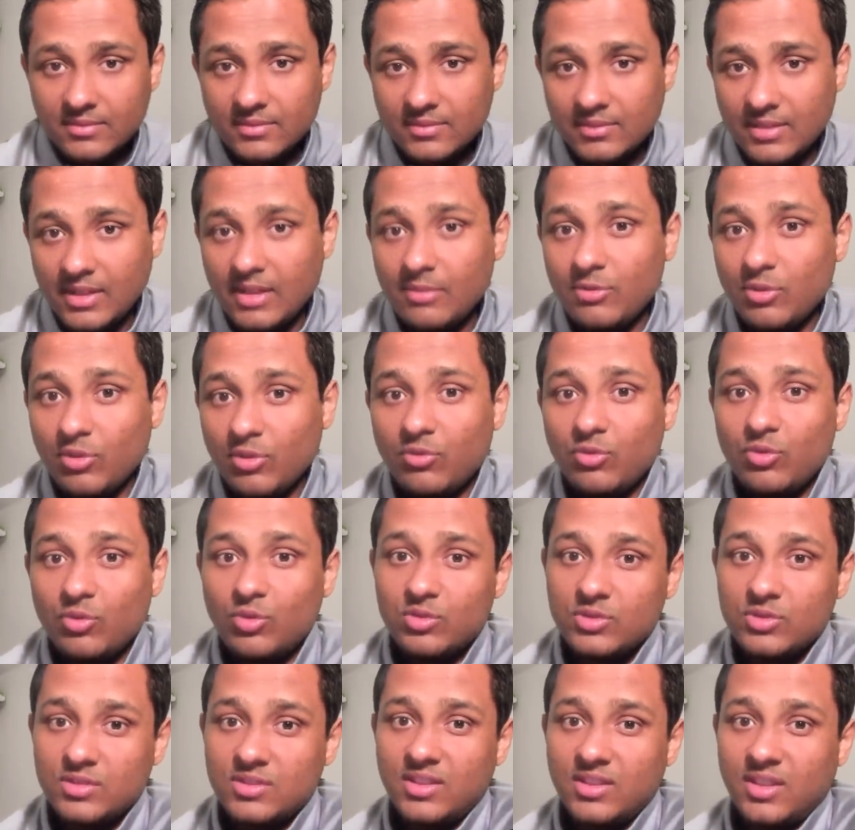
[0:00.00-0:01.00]
I mean, of
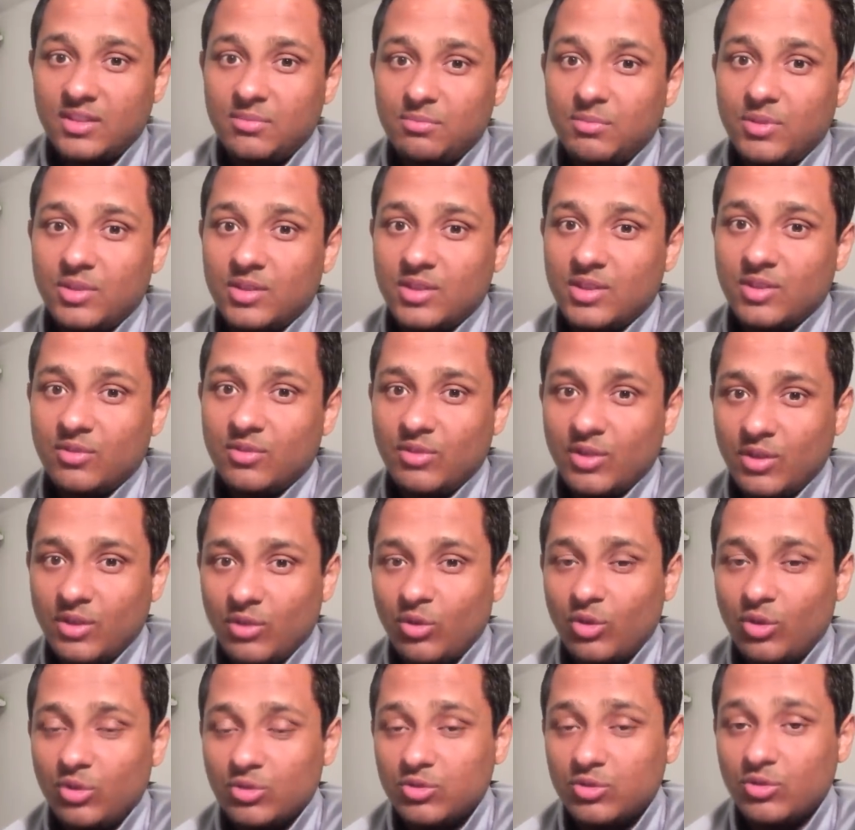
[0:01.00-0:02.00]
course, Sun, Mercury were
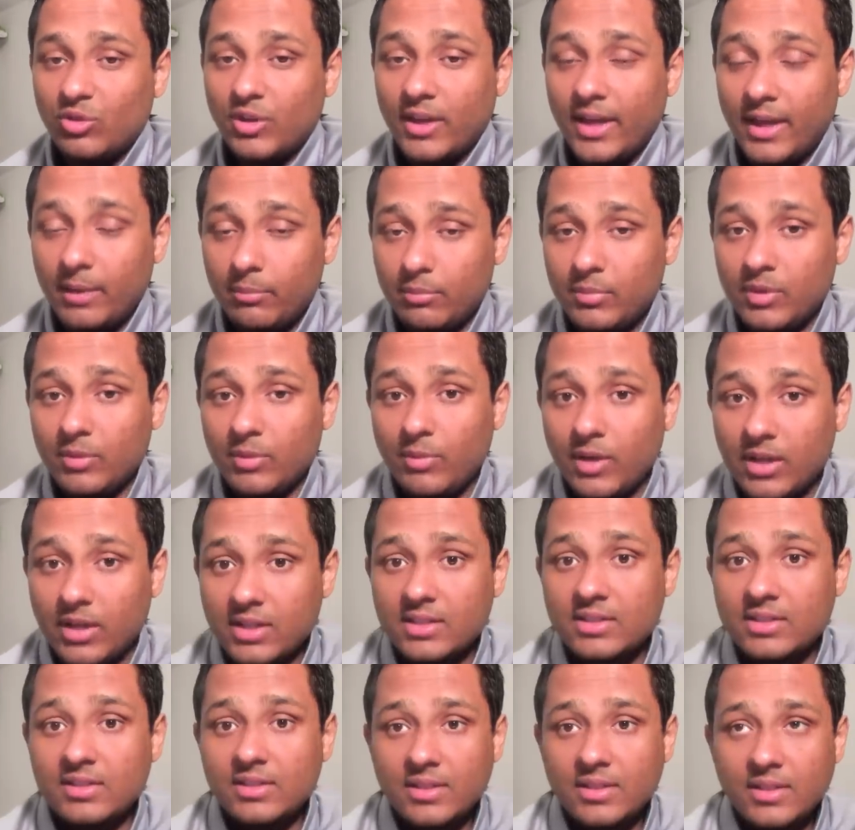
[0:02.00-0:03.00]
also hemmed,
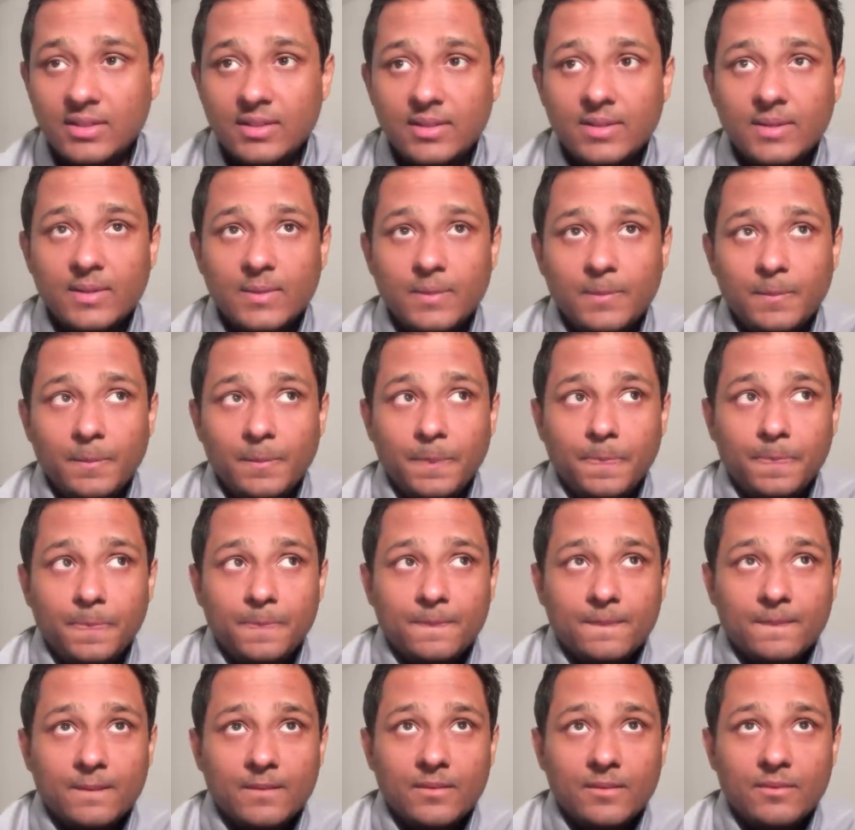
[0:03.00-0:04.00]
but
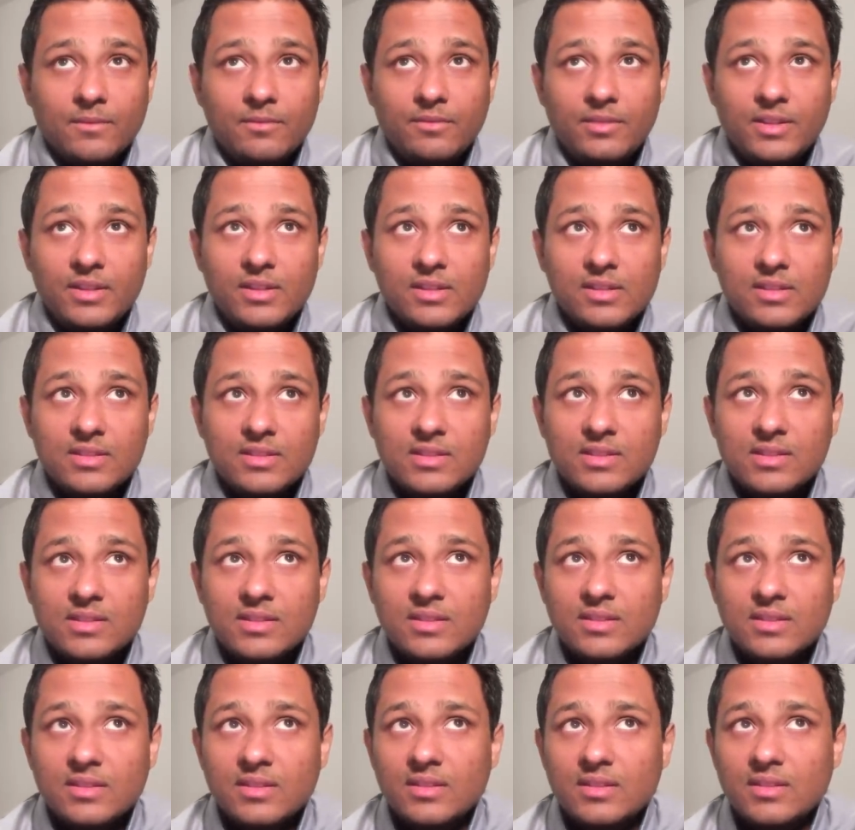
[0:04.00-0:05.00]
Venus,
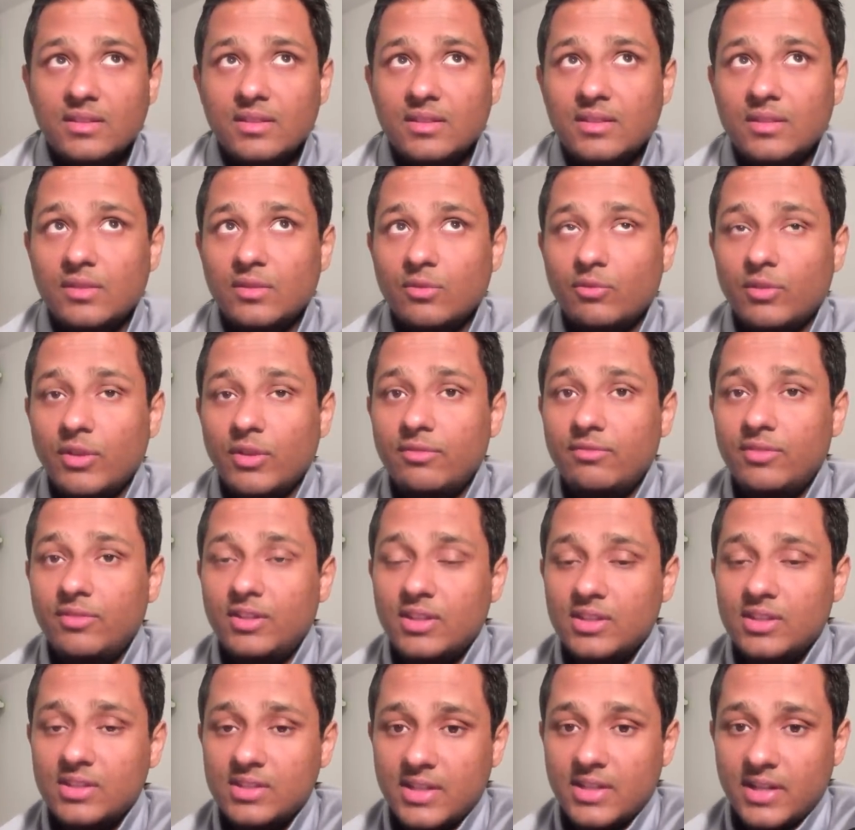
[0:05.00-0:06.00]
when
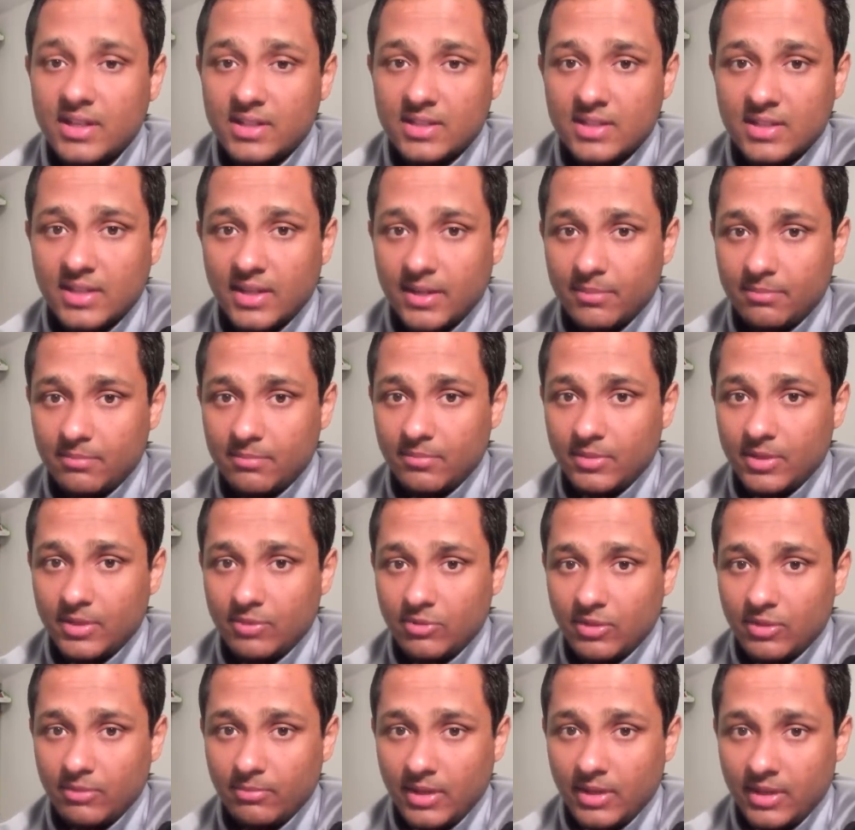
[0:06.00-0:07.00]
Venus gets hemmed
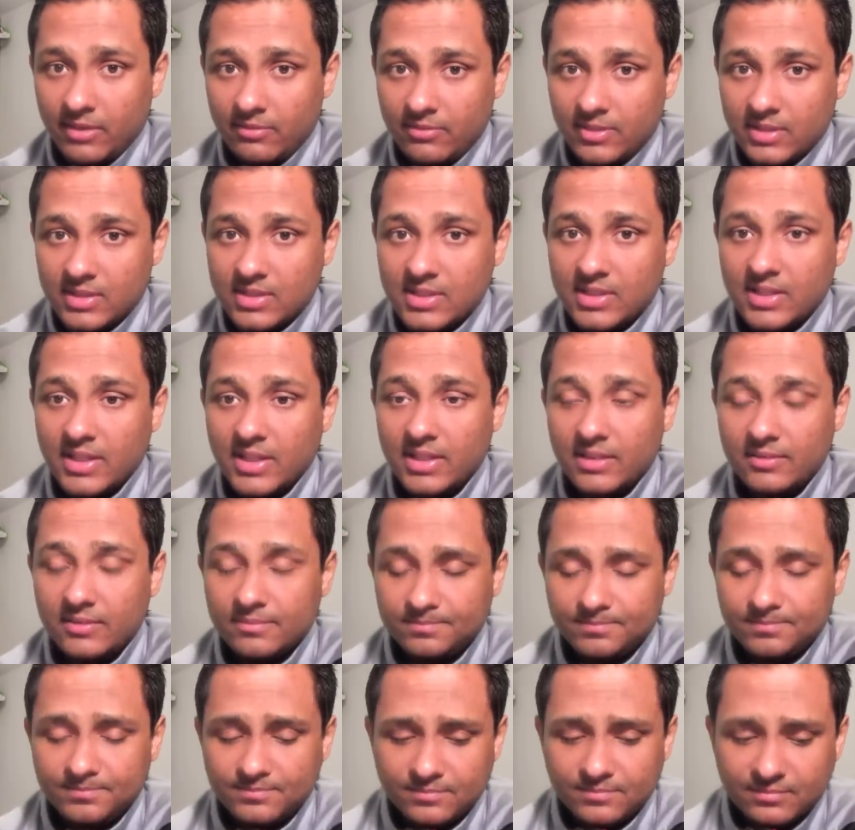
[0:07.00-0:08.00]
between malefics, then
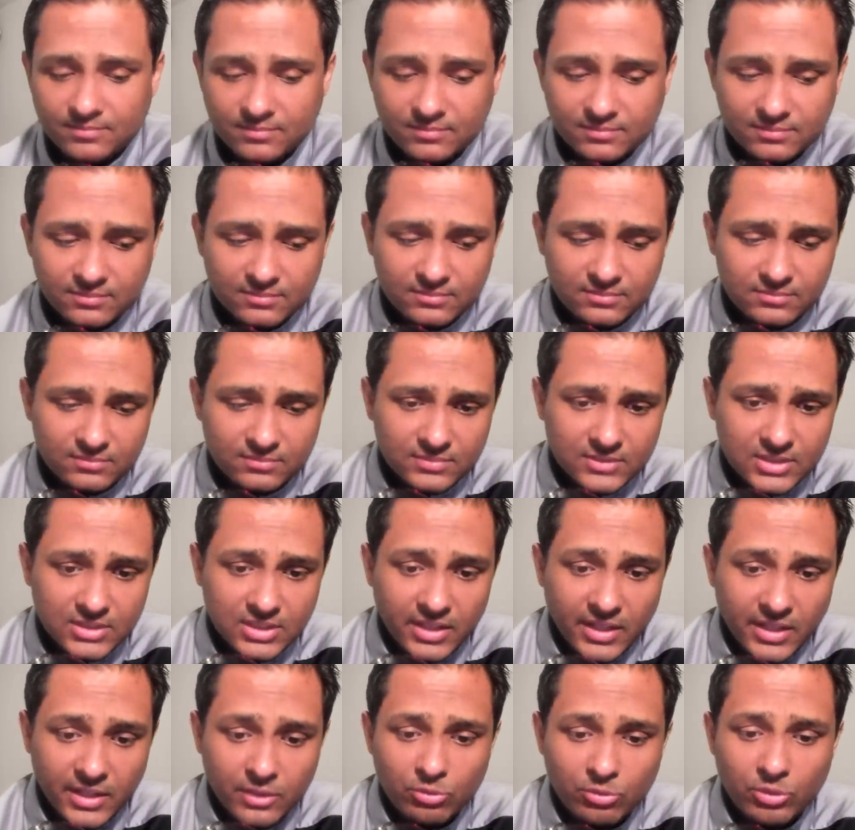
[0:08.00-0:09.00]

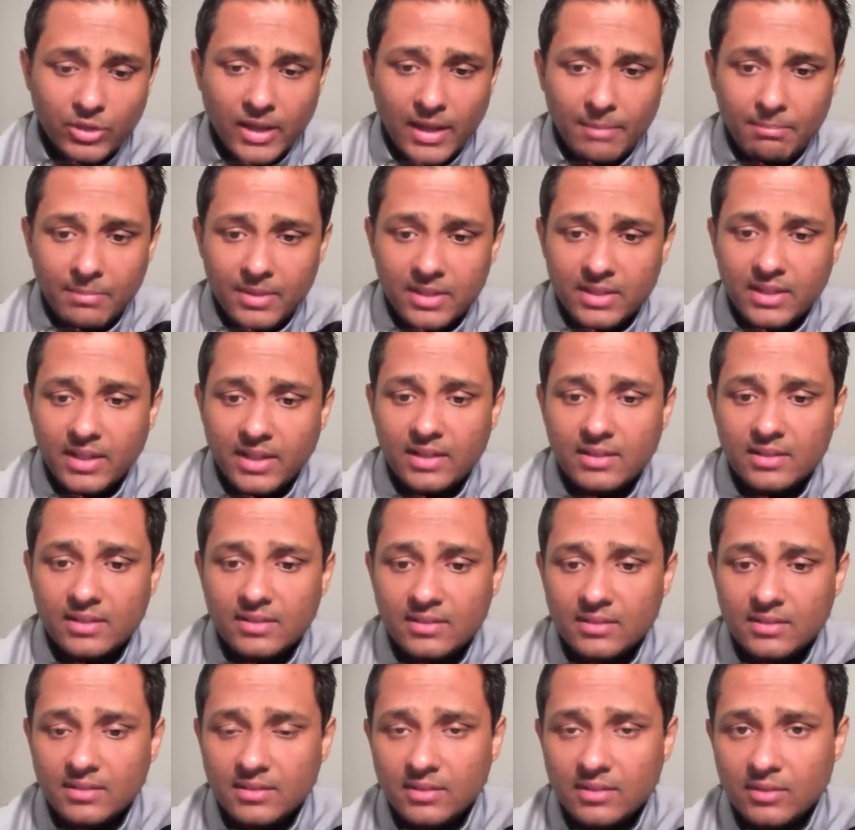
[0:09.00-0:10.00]
it could happen that
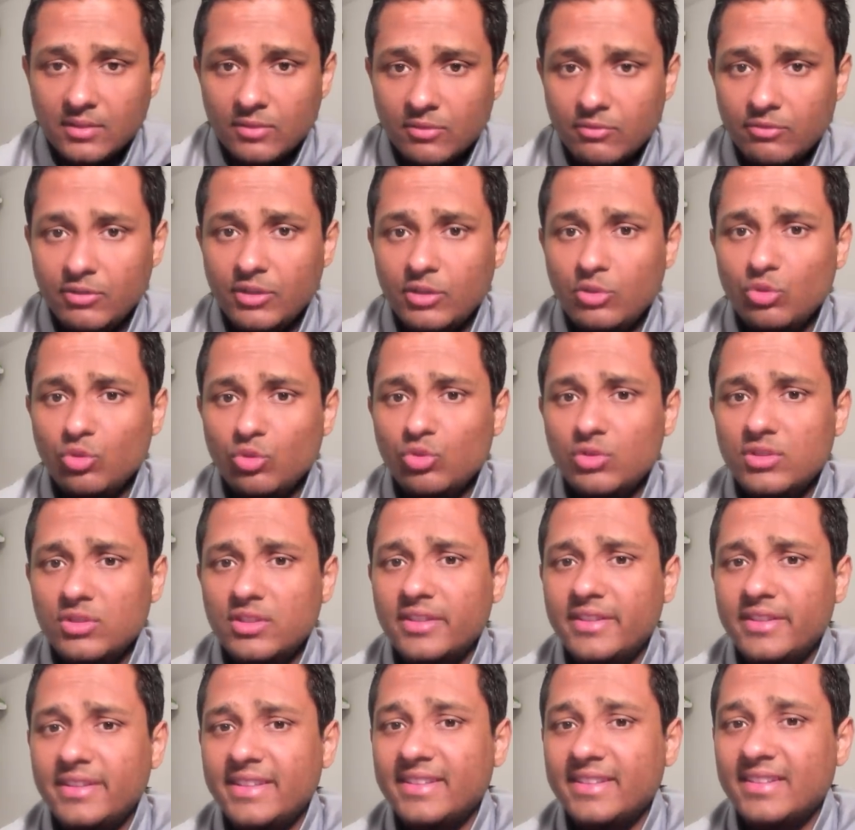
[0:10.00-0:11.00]
we lose
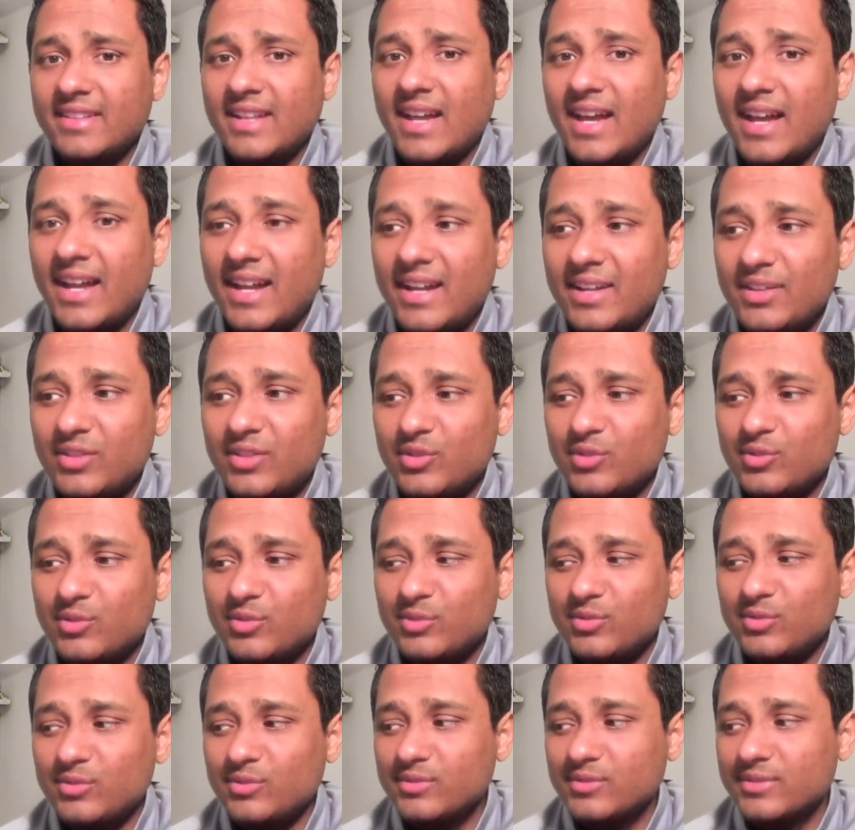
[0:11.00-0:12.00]
the desire
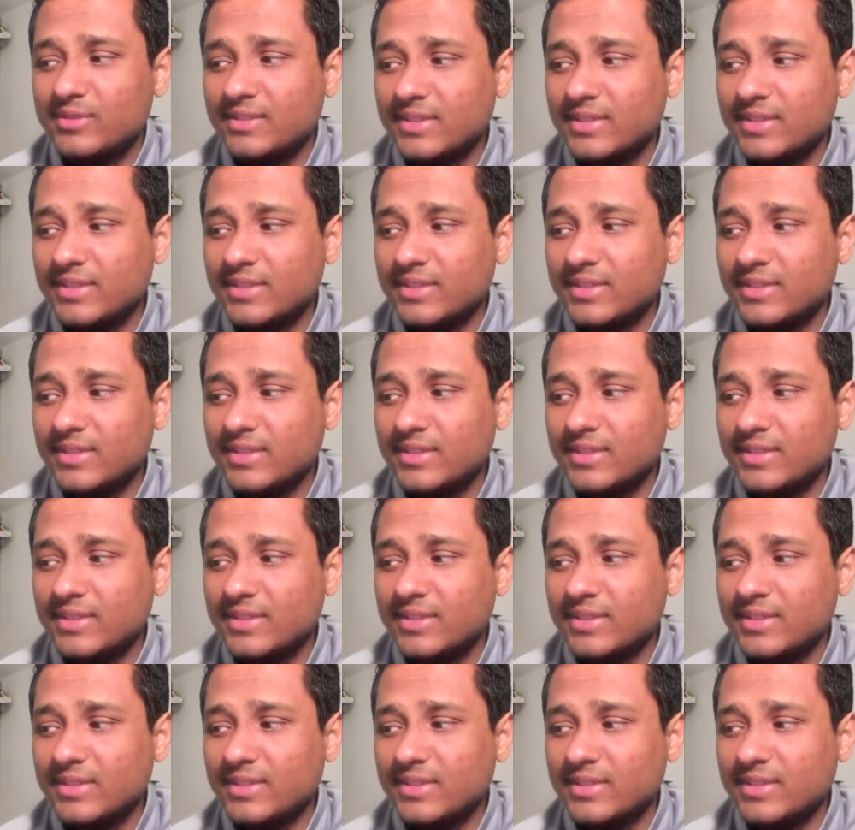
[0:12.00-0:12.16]
to